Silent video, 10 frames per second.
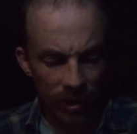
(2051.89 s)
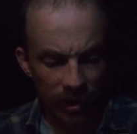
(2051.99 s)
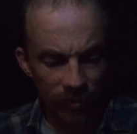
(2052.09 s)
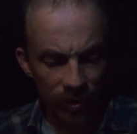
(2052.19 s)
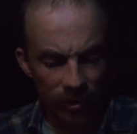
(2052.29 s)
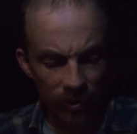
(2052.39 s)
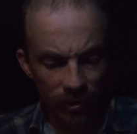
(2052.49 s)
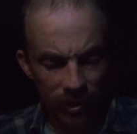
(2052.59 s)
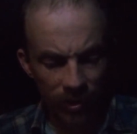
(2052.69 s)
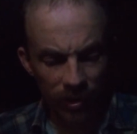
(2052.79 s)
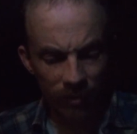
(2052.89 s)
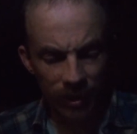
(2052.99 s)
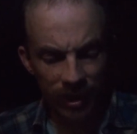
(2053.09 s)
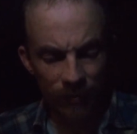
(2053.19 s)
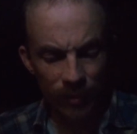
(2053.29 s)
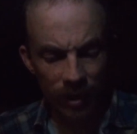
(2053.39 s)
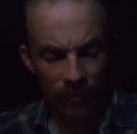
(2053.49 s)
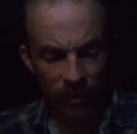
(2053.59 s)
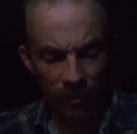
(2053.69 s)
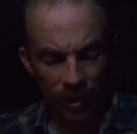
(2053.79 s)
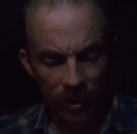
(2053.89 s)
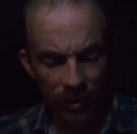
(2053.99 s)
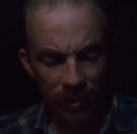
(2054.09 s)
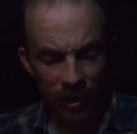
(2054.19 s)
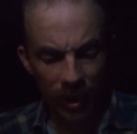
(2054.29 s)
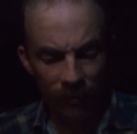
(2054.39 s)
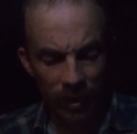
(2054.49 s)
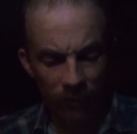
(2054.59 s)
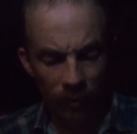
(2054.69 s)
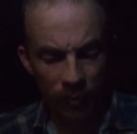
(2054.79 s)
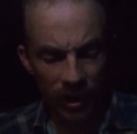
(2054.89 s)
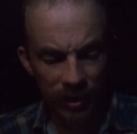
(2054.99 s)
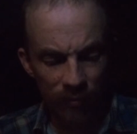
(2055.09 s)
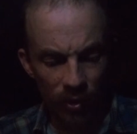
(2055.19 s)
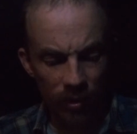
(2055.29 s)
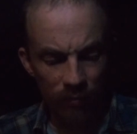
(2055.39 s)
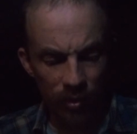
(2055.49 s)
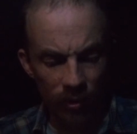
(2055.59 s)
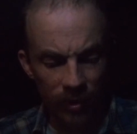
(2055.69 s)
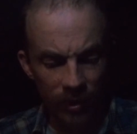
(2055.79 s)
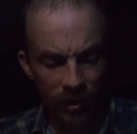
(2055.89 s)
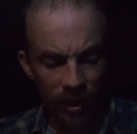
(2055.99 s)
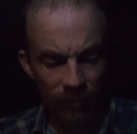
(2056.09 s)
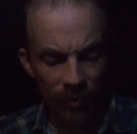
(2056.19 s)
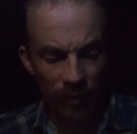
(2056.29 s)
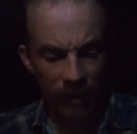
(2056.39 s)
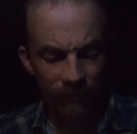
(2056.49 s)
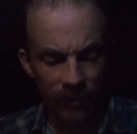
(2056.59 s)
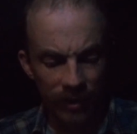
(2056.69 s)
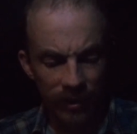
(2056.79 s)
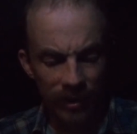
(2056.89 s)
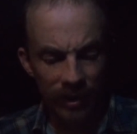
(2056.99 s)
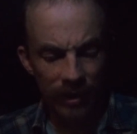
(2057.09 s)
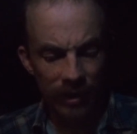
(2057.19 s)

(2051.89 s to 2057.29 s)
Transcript: is reduced to the U.S. Supreme Court at the level of a piss poor bowling team in Memphis.